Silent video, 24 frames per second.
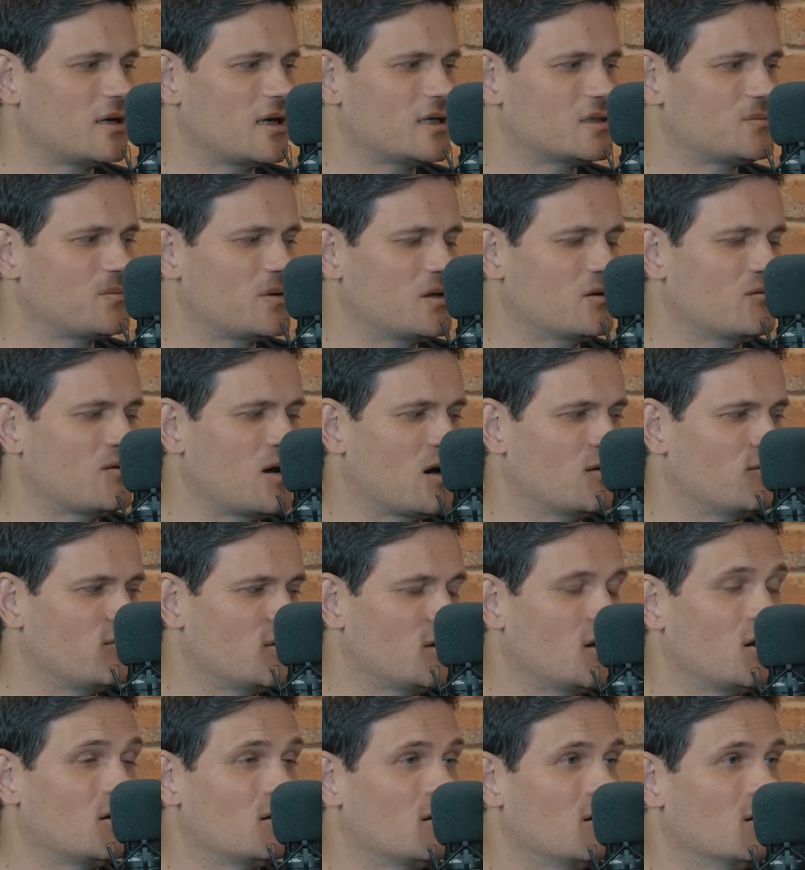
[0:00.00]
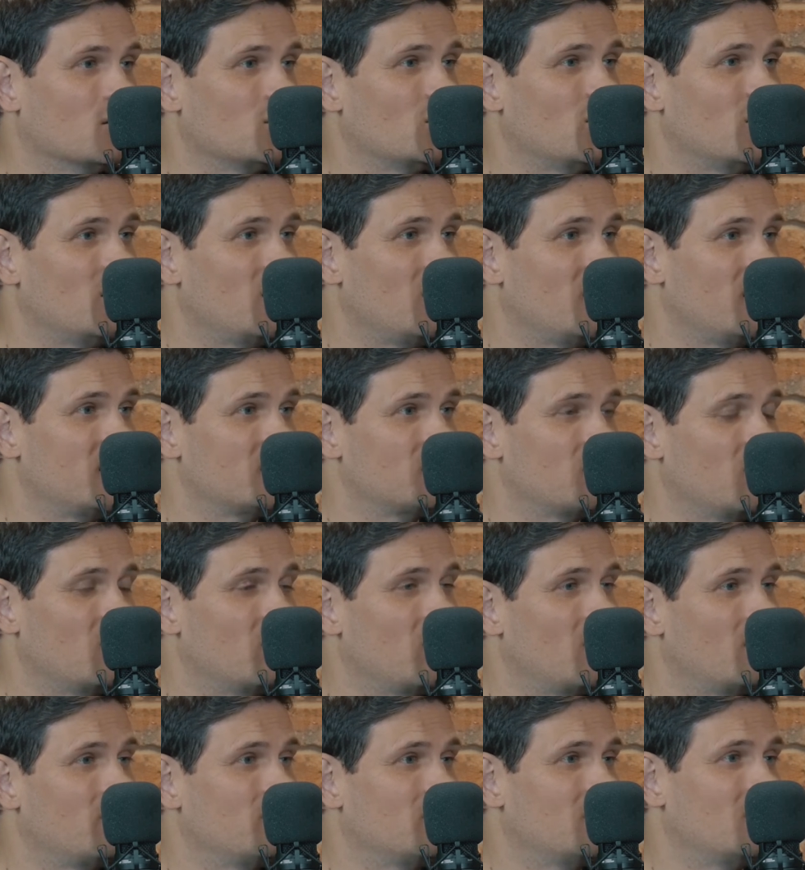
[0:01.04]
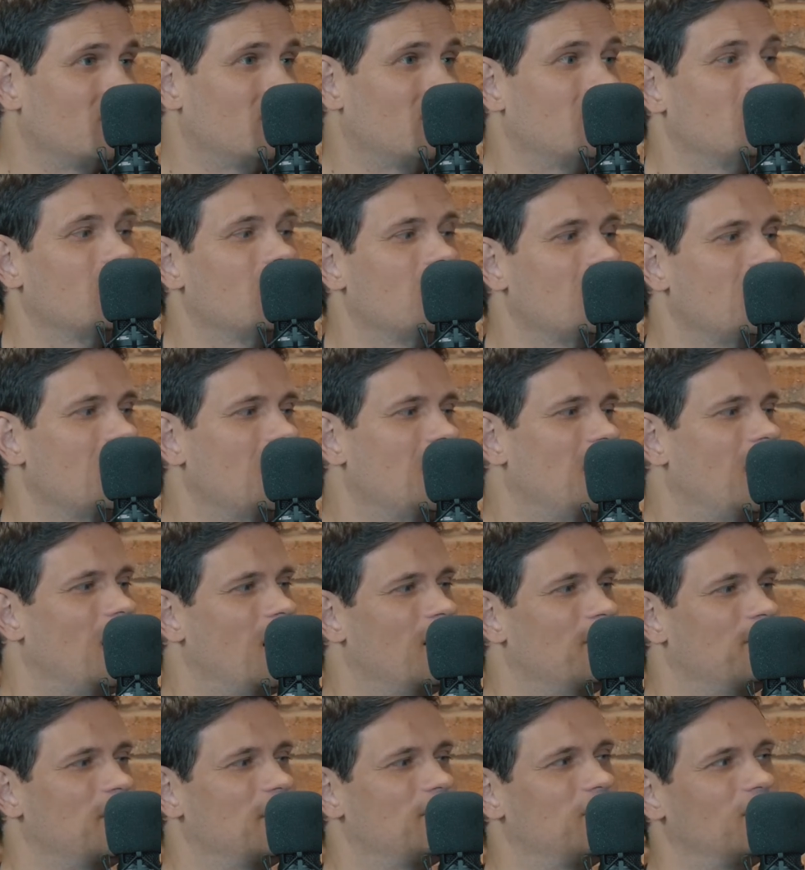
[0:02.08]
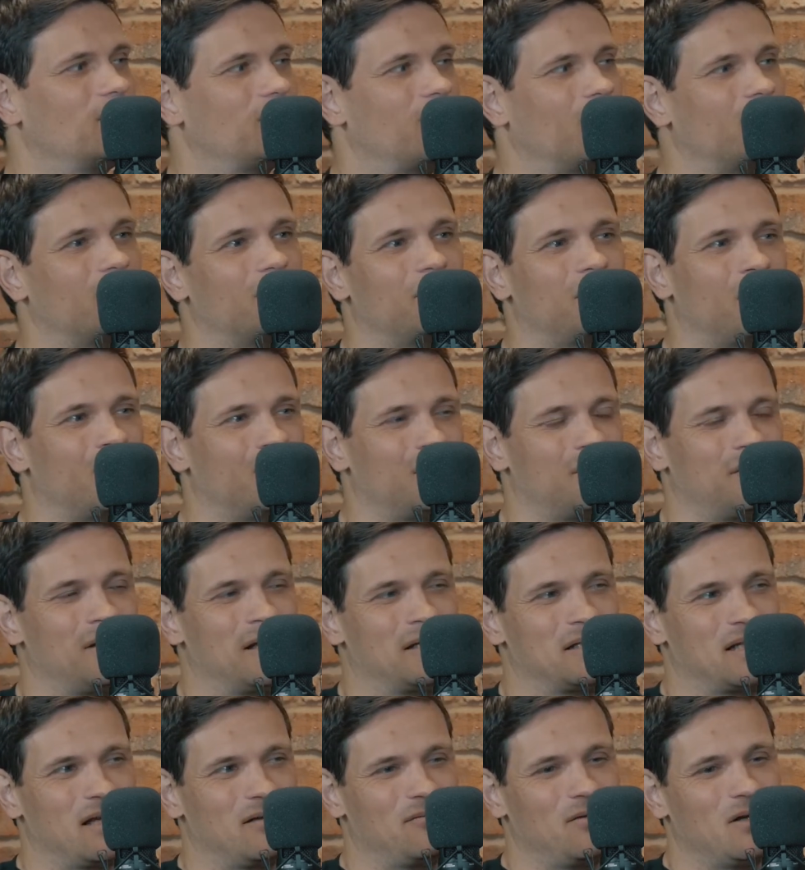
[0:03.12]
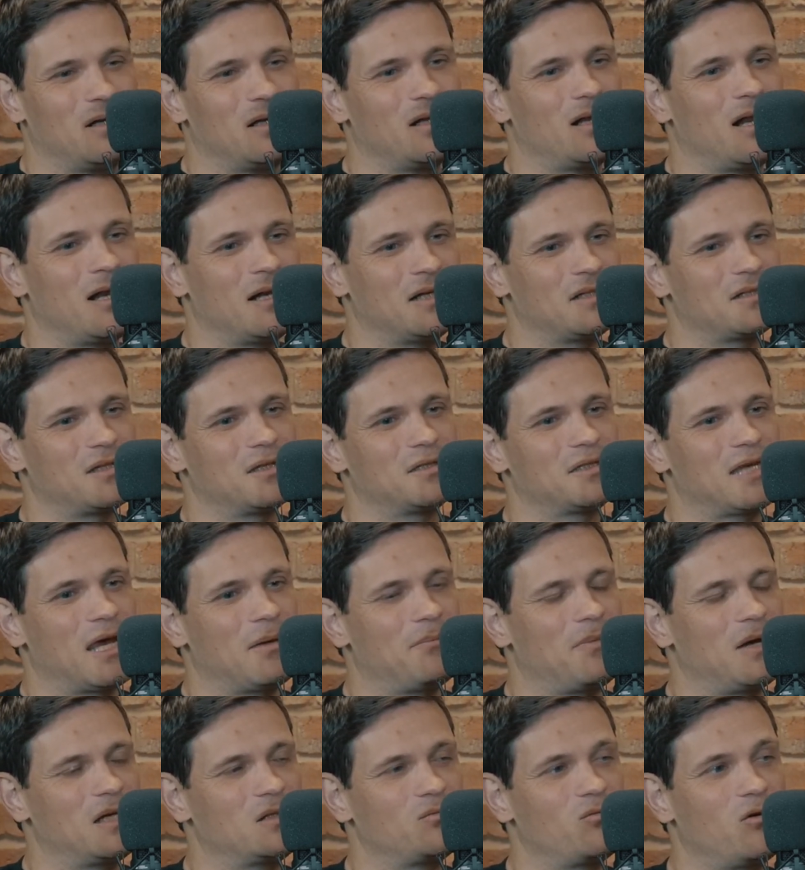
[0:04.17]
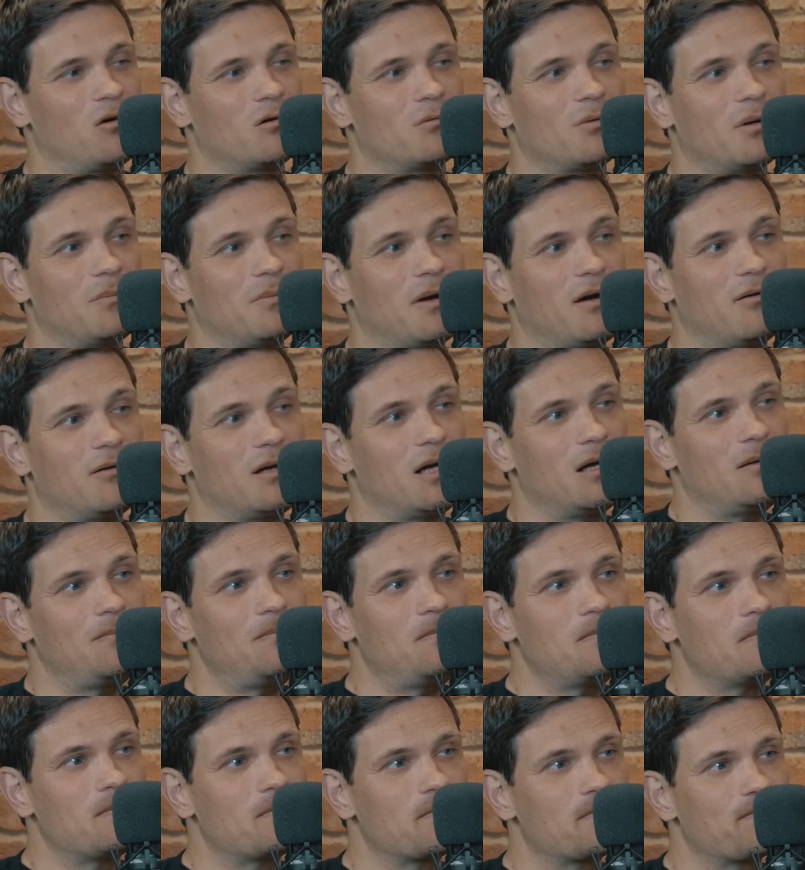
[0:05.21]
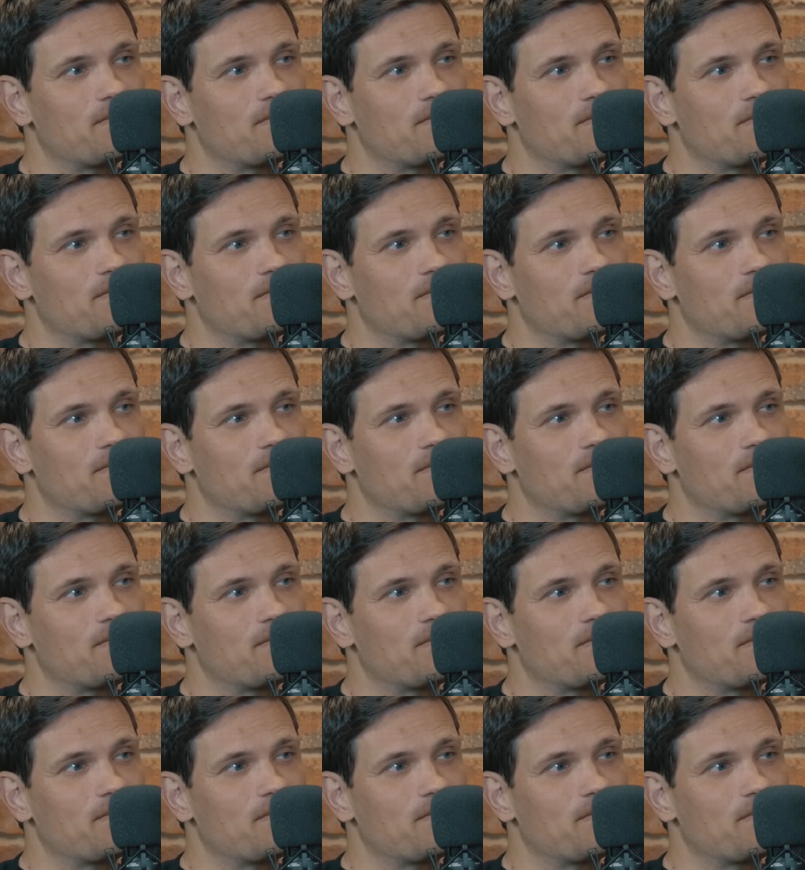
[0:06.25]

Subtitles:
It's been around for a lot longer, it's more popular, and people don't not necessarily think it, and it's the set-based programming paradigm,